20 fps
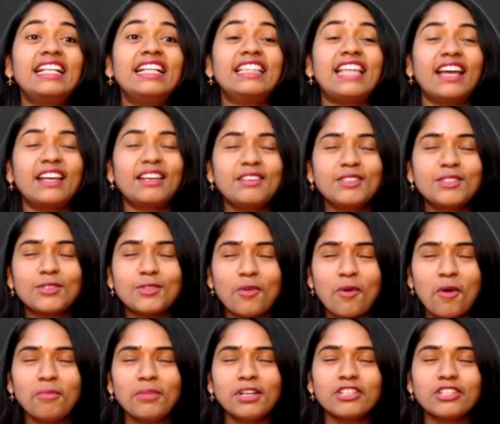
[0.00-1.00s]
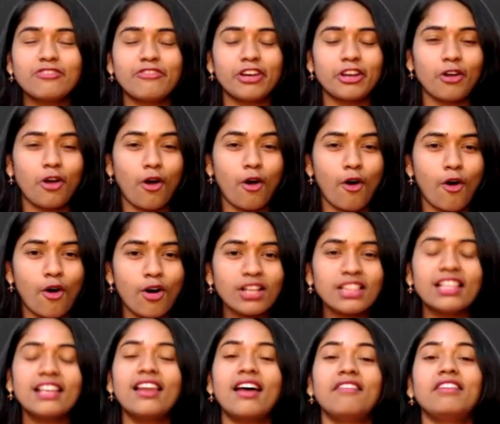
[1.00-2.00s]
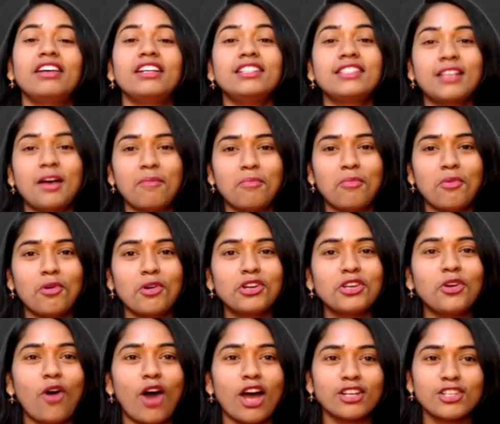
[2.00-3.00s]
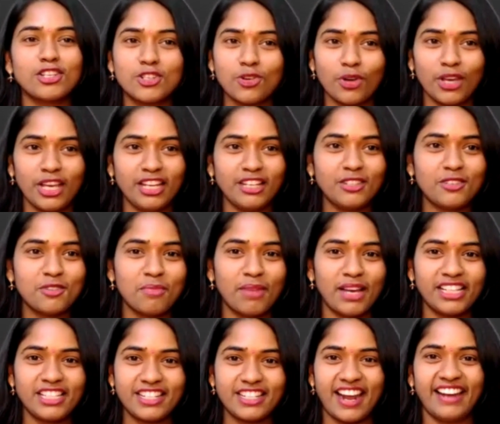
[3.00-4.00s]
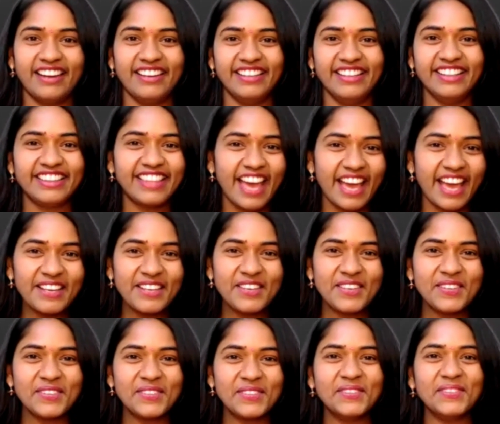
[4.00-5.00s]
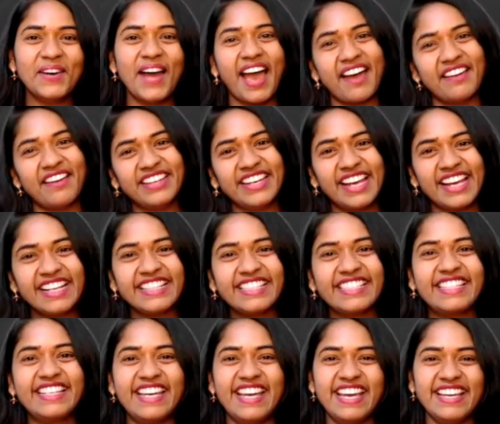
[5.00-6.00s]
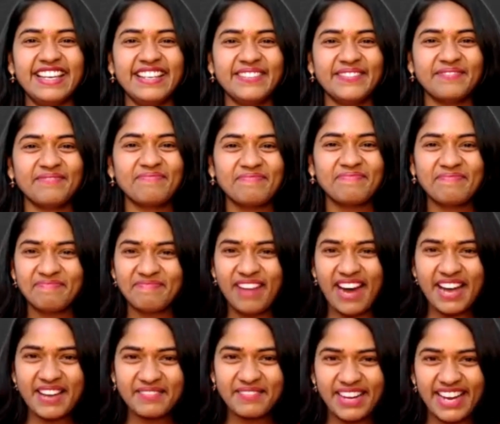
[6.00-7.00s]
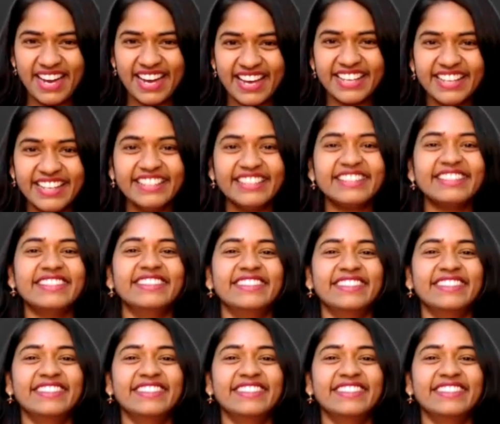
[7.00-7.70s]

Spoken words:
Thank you so much for all the love and support you are showing to my channel. Thank you. Have a nice day. Bye-bye.